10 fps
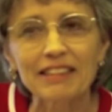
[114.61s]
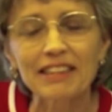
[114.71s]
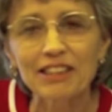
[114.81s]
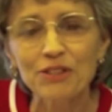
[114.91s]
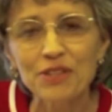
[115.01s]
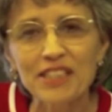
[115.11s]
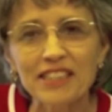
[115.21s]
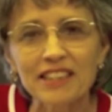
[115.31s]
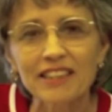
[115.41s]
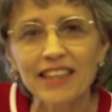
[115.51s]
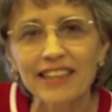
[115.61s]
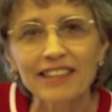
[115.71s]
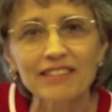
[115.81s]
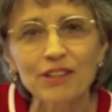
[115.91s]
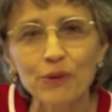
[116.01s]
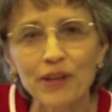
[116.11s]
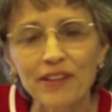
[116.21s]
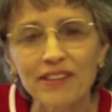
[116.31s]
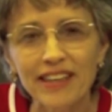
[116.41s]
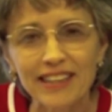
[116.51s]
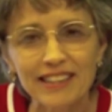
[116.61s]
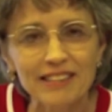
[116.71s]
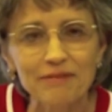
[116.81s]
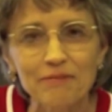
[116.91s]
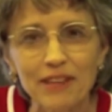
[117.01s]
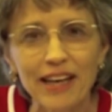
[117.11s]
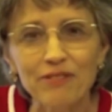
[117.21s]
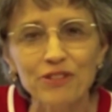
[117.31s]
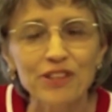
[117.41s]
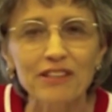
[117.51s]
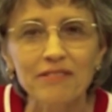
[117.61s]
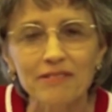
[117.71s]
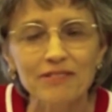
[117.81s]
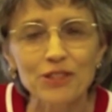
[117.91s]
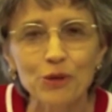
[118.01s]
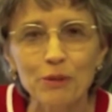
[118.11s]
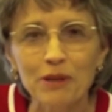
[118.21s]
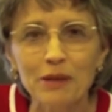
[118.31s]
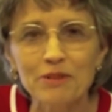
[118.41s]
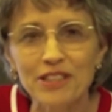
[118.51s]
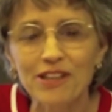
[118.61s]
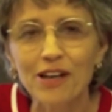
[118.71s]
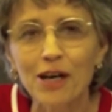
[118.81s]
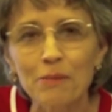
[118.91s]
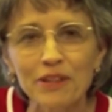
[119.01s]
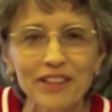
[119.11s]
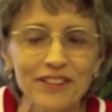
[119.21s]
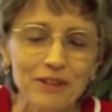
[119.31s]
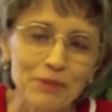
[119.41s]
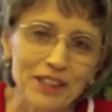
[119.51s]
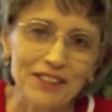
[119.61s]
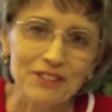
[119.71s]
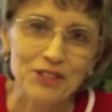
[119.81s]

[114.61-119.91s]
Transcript: interested, and knowing that after the storm comes the calm, and then there'll be another